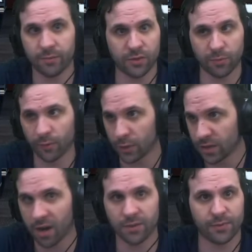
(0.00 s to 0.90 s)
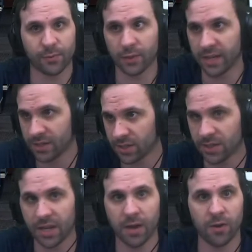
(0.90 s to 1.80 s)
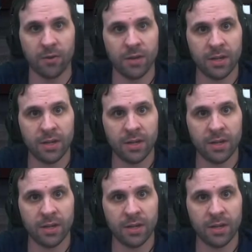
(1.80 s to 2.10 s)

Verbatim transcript: This was before Dart. This was before the SSTO